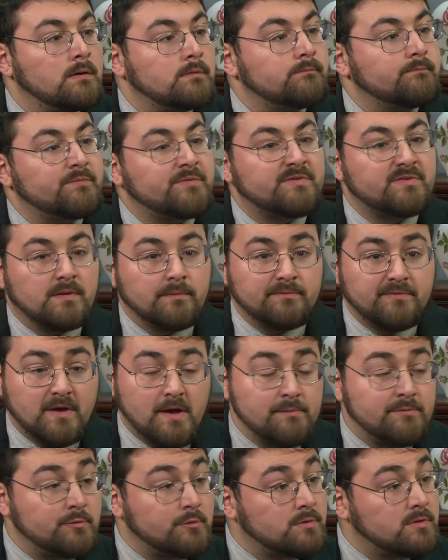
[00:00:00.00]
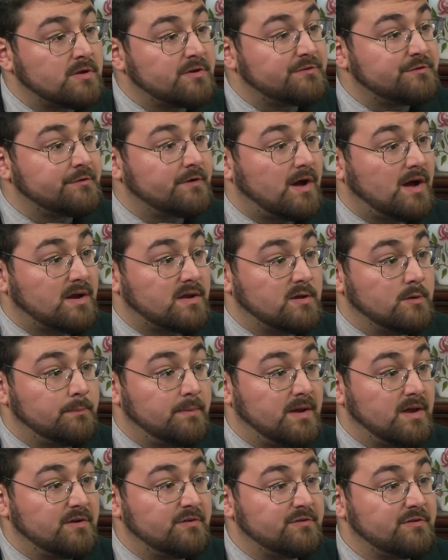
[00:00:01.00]
Sometimes it would list your
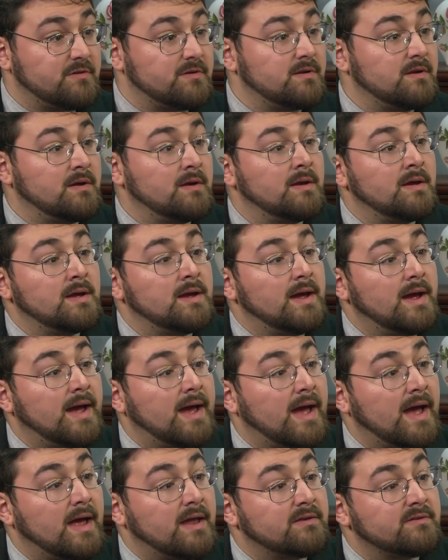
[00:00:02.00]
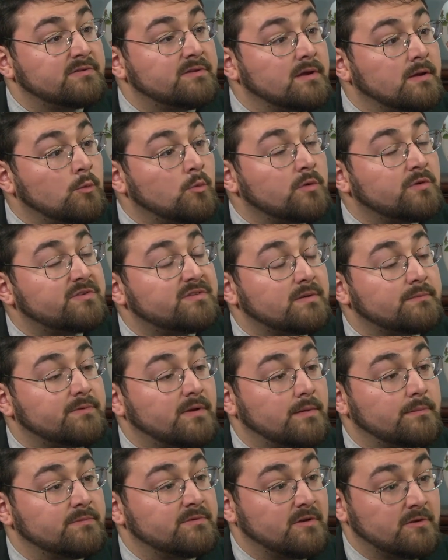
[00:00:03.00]
occupation, and it would
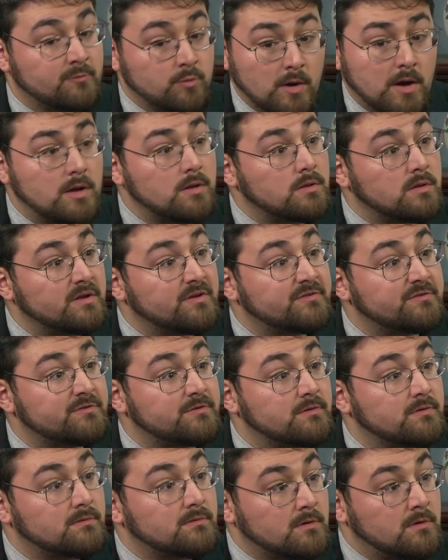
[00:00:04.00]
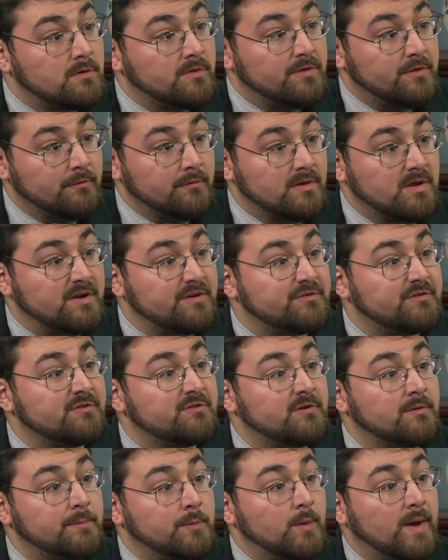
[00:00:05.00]
sometimes as well list the
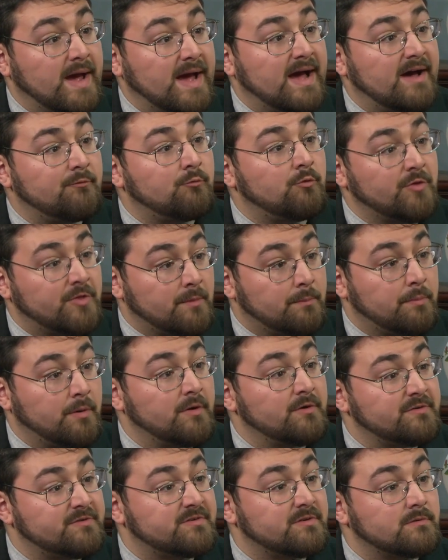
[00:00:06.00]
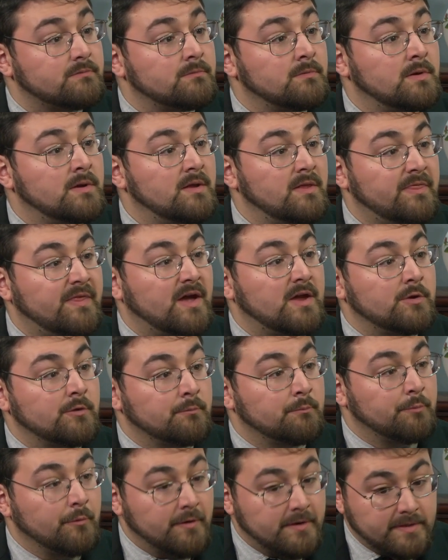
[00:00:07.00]
relationship you have with the person that you're
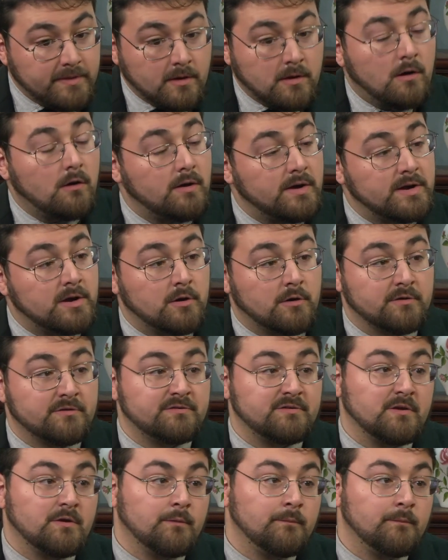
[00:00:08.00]
bringing the calling card to.